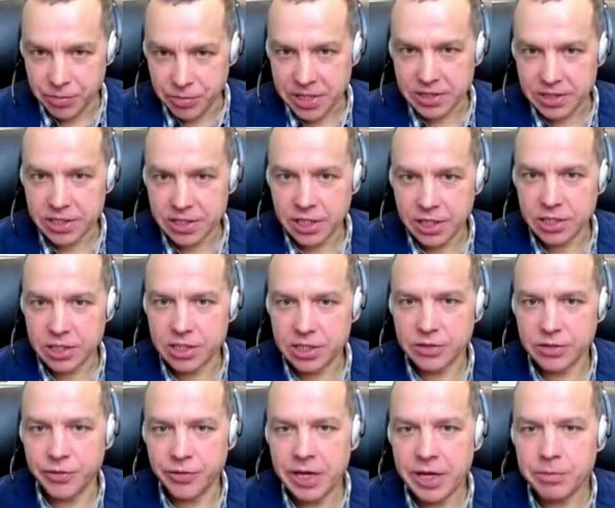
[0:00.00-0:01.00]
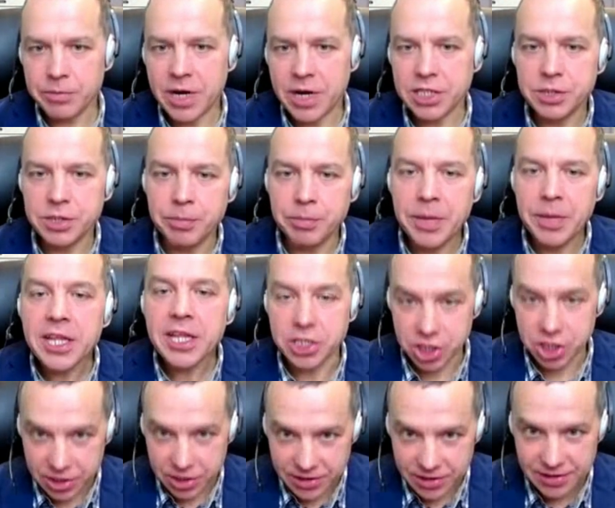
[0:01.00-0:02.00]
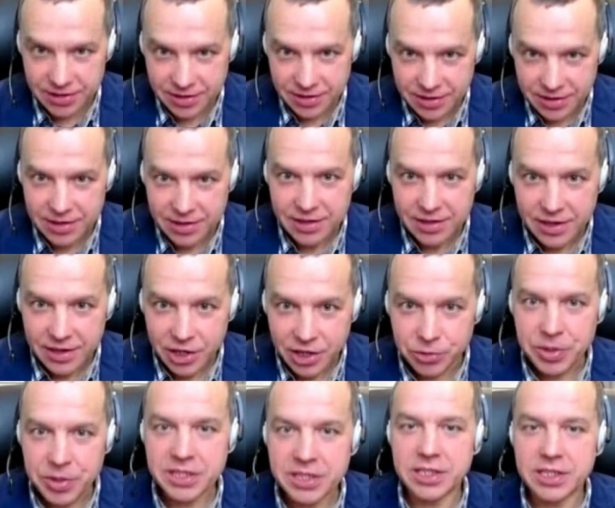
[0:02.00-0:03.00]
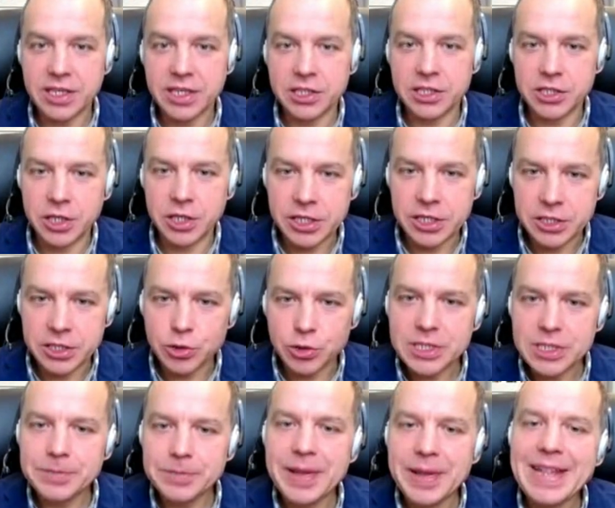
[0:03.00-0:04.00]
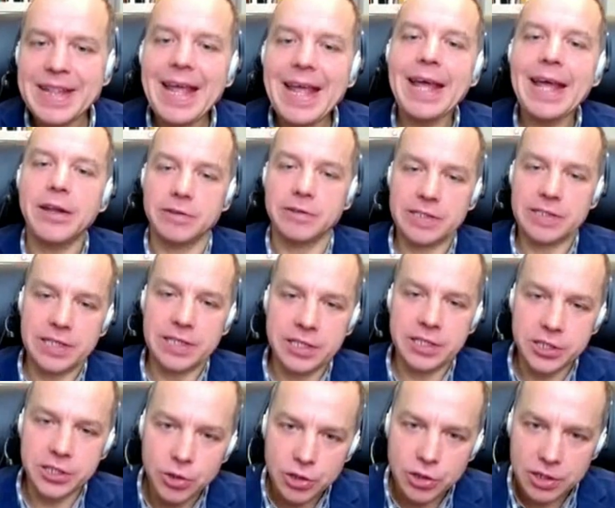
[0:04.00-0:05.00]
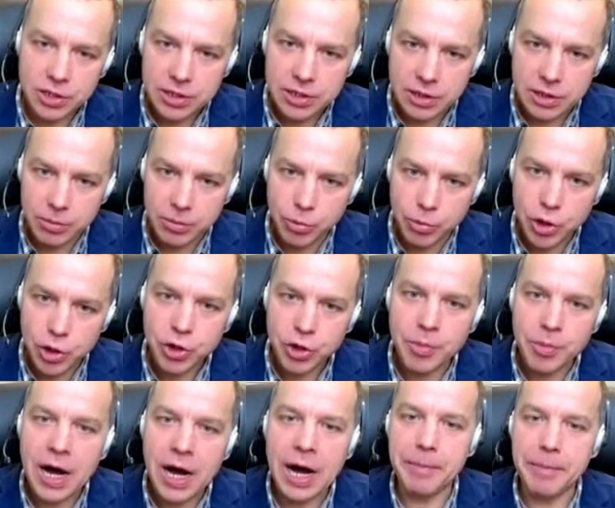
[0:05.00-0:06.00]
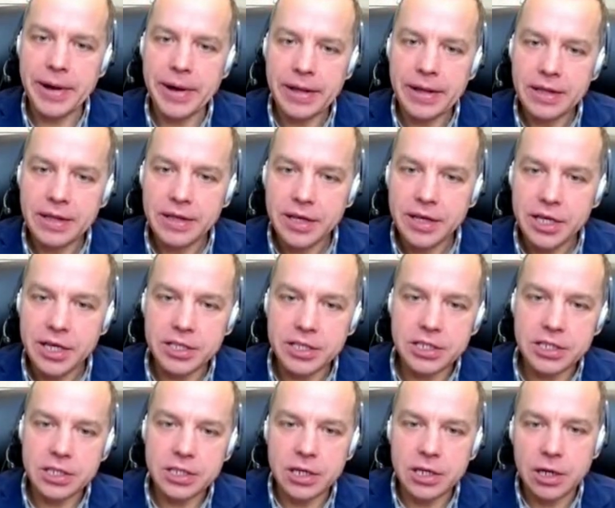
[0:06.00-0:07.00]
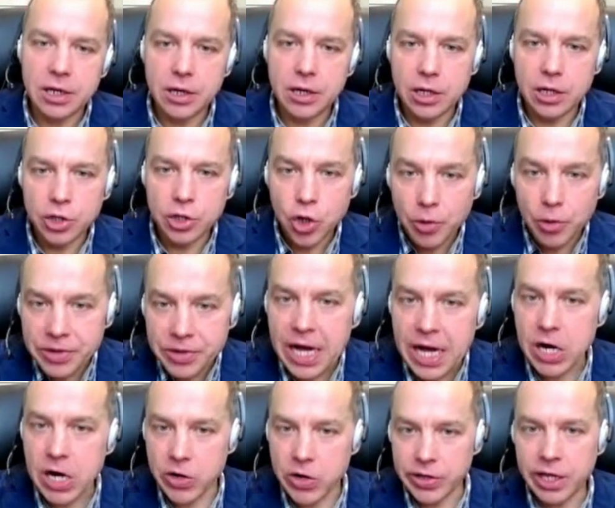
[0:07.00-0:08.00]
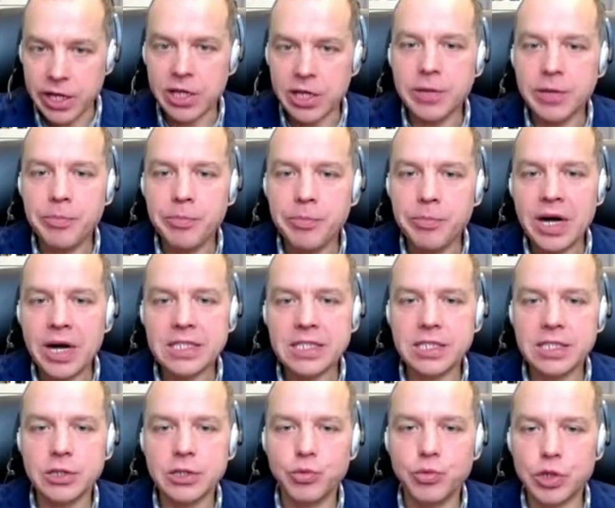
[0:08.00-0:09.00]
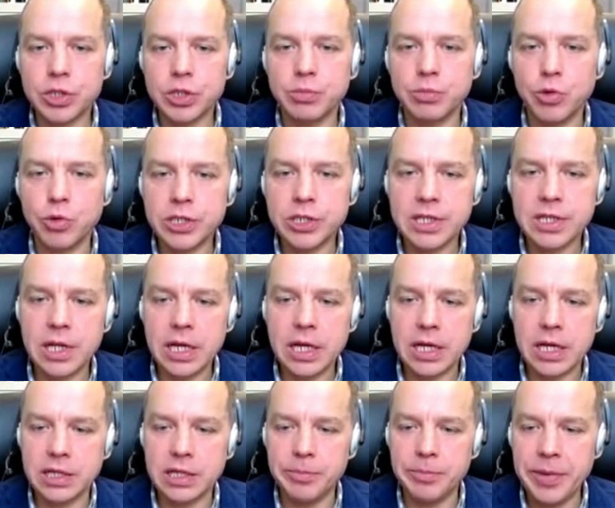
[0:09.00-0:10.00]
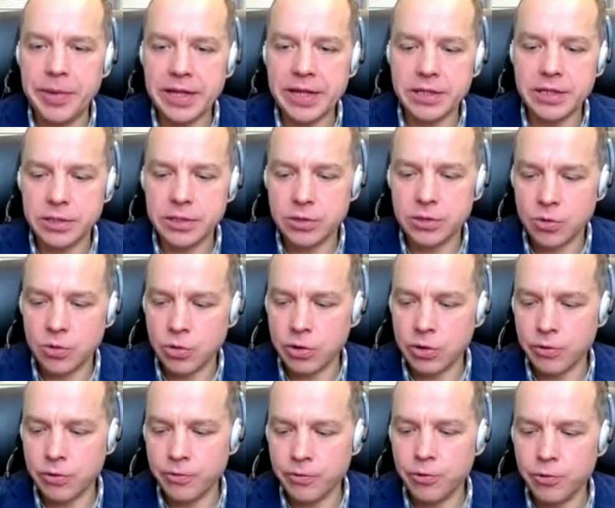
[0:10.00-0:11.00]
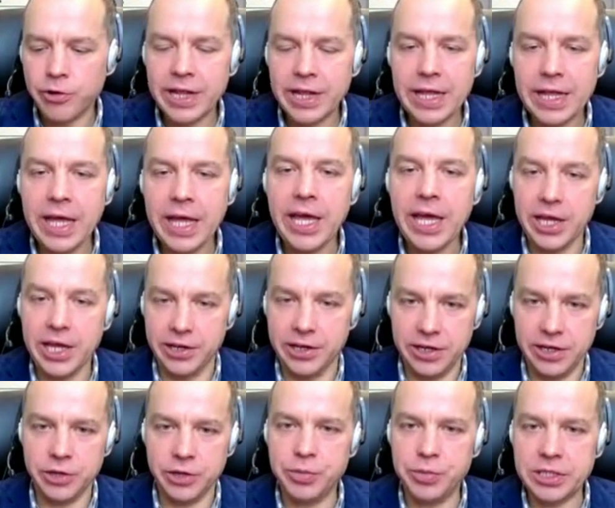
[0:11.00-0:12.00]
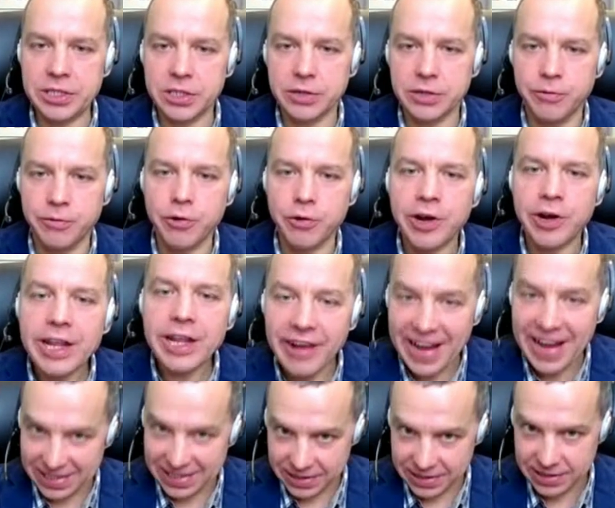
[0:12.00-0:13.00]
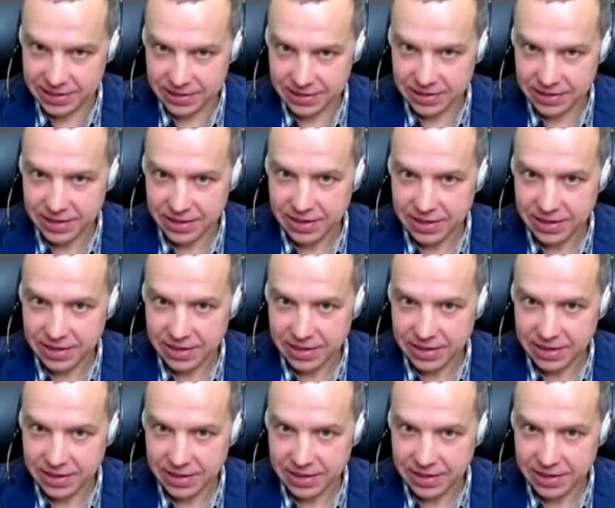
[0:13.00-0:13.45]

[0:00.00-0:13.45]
It means it's very much managed. It means it's it's not spontaneous. It's not uh, bottom up. It's top down. In the past, it was mostly dependent on foreign aid. It means foreign grants.